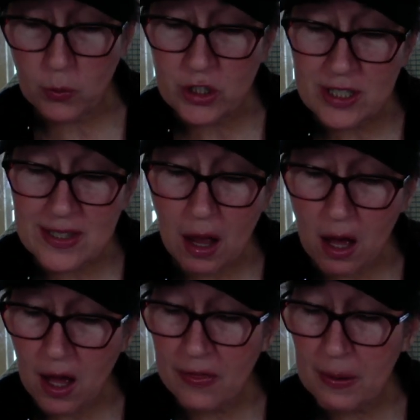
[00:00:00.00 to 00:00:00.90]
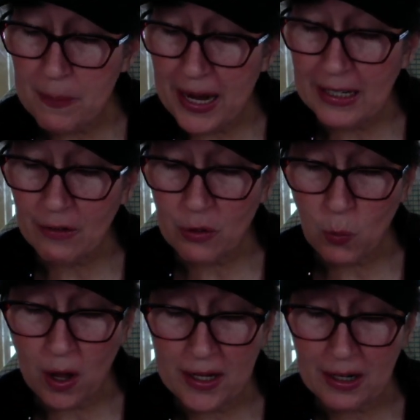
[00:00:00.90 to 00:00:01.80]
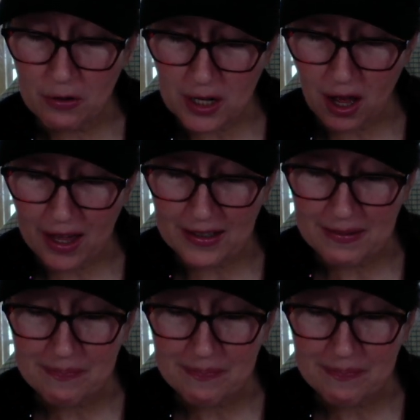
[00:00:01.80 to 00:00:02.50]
which is on the bank of the Wadi Arnon,